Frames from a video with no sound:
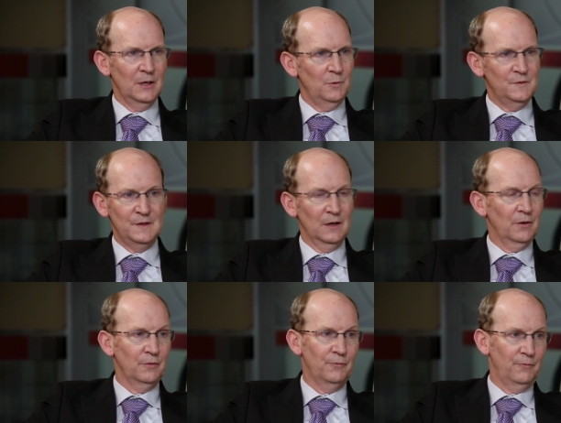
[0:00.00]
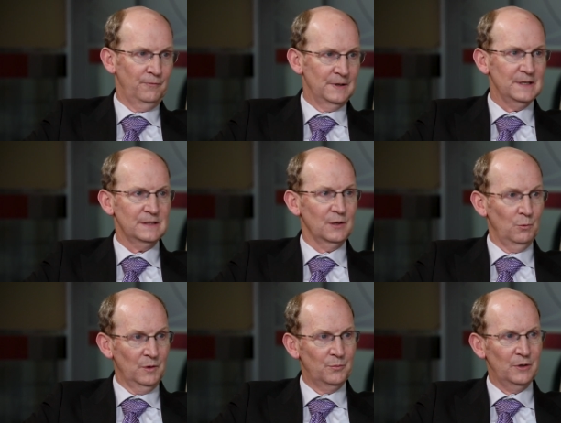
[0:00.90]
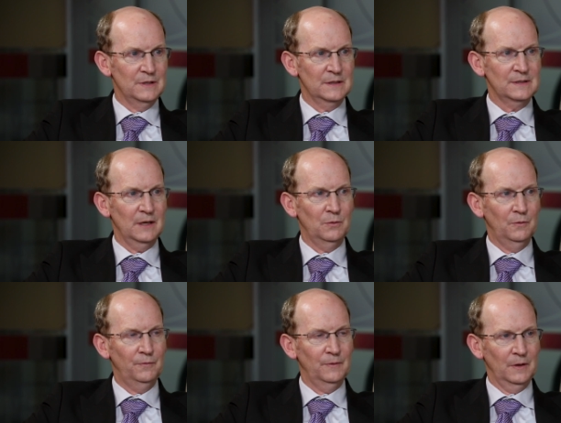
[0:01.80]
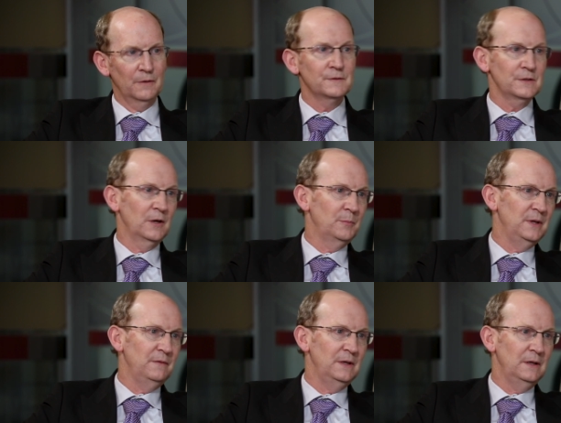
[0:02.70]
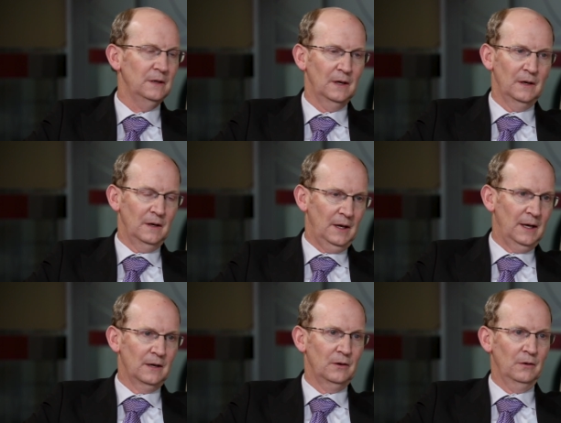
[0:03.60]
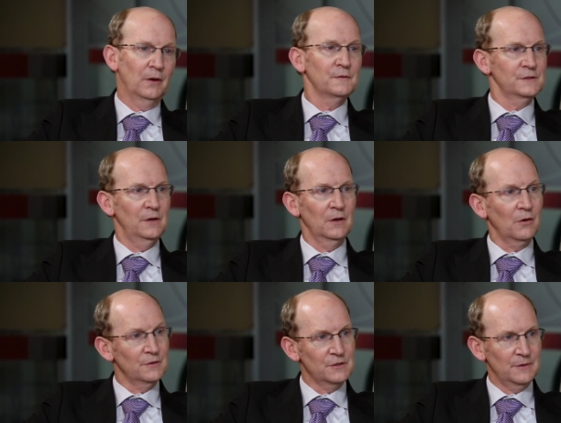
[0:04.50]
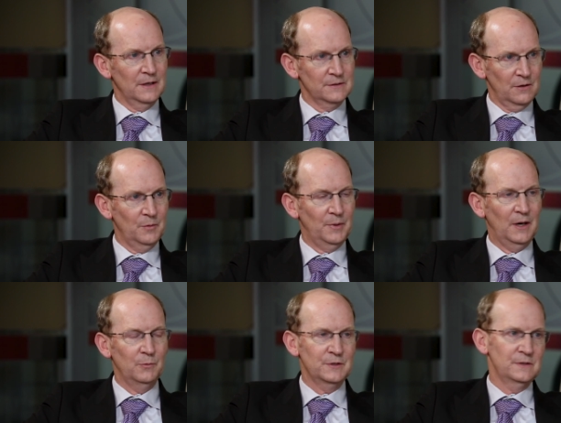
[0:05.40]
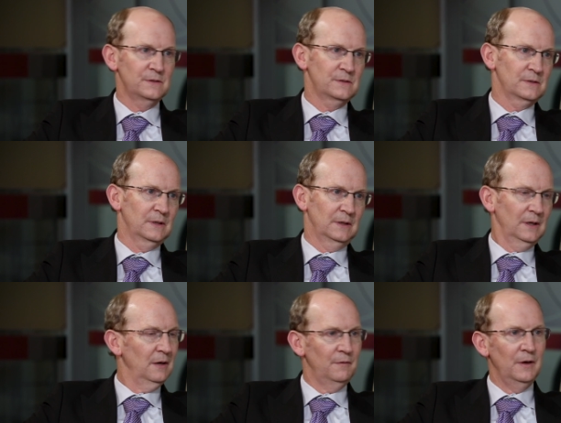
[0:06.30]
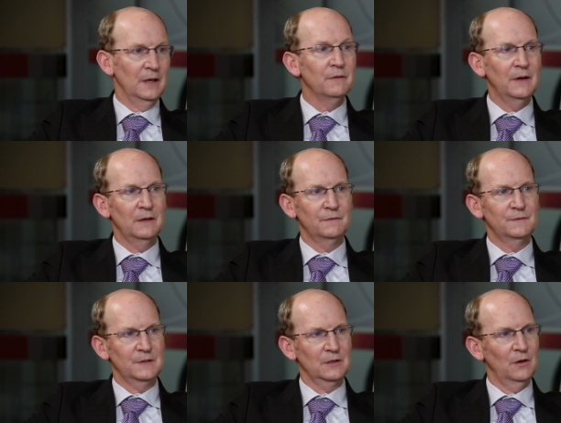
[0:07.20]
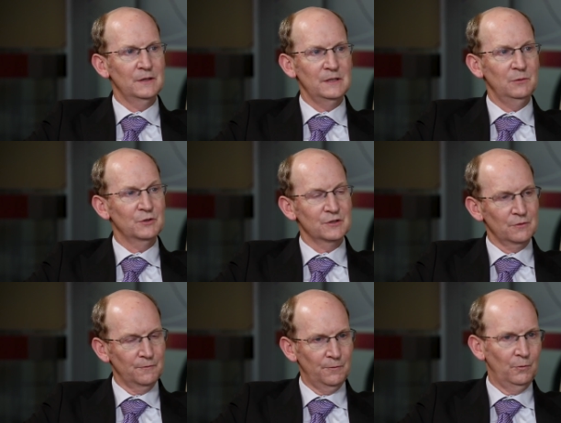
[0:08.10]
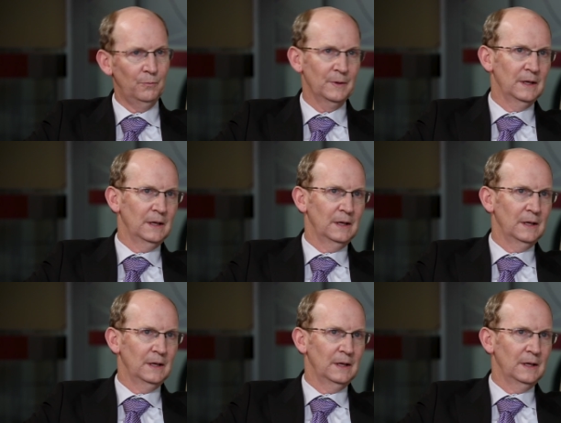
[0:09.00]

We've seen a lot of fantastic wind projects take off, a lot of solar PV, and a lot of concentrated solar power, which is a very innovative technology, which is good for